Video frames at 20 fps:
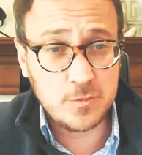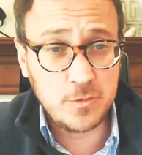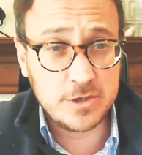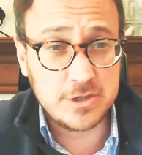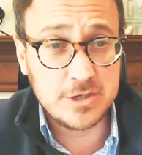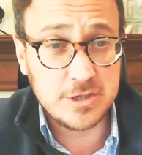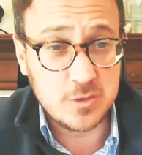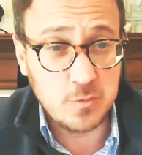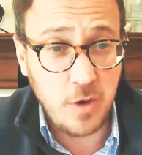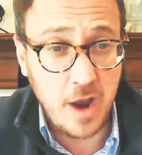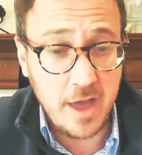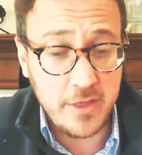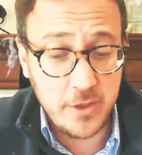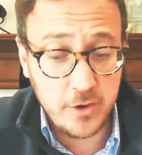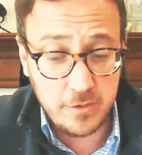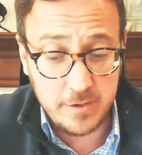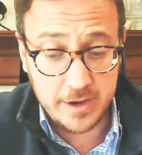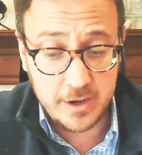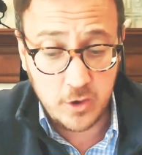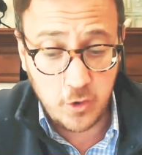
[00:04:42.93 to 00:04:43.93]
which is
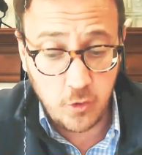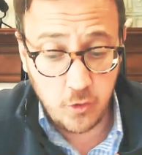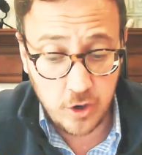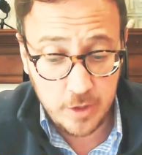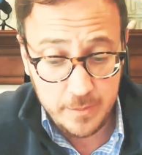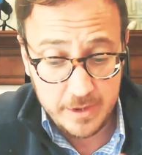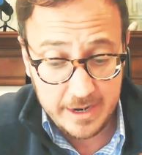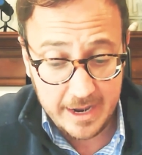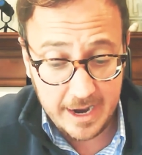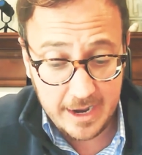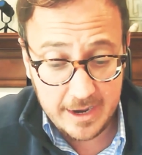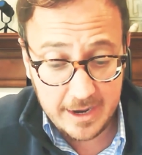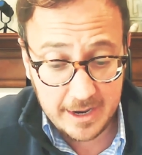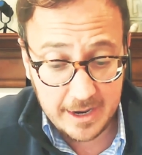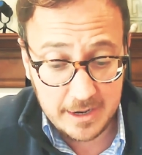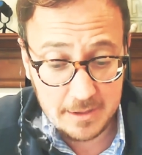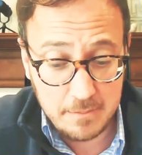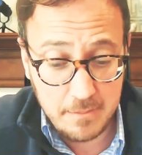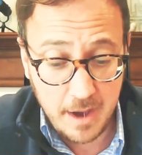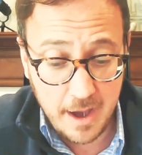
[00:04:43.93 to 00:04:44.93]
rather incriminating
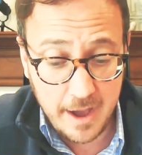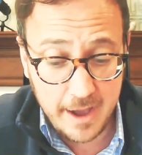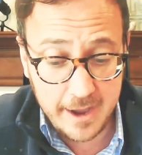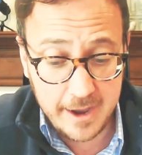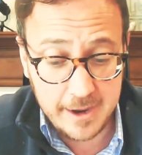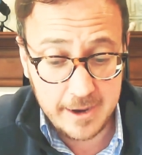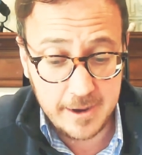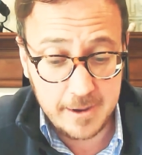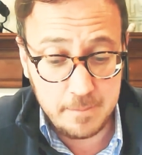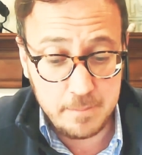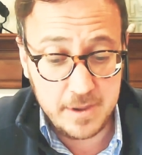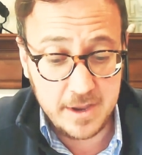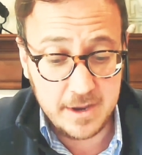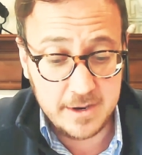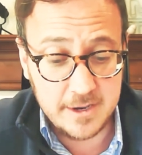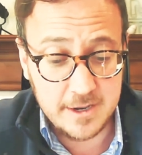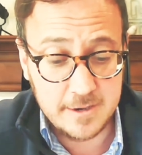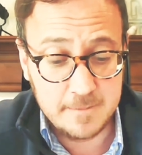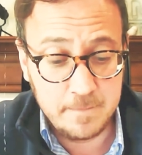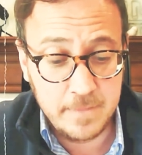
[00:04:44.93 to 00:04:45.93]
in my
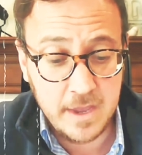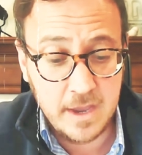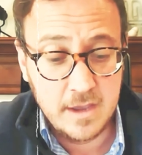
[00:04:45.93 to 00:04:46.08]
opinion,